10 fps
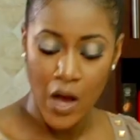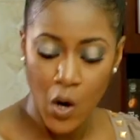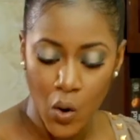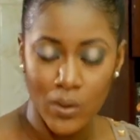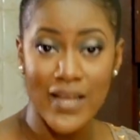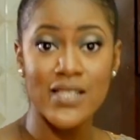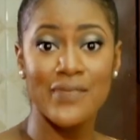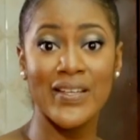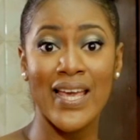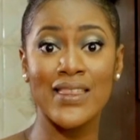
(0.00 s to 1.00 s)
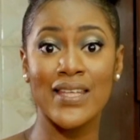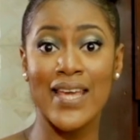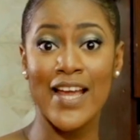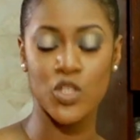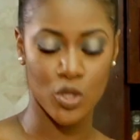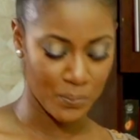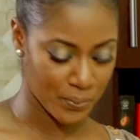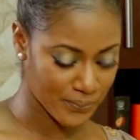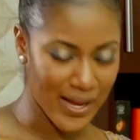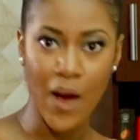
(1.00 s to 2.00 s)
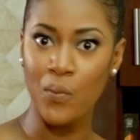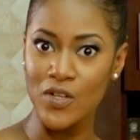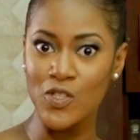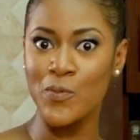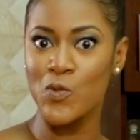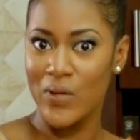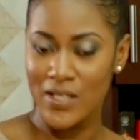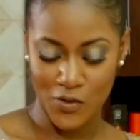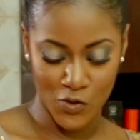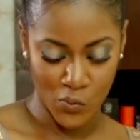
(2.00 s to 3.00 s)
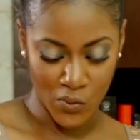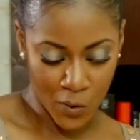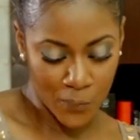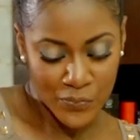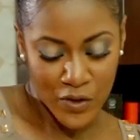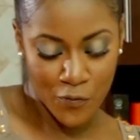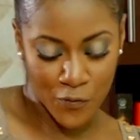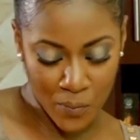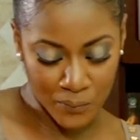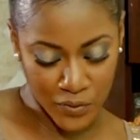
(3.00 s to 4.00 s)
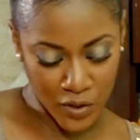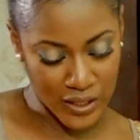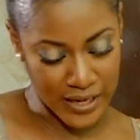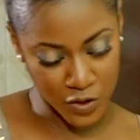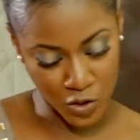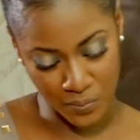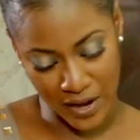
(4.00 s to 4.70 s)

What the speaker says: Oh, let's not forget the ketchup. I want some sweetness as well from the ketchup.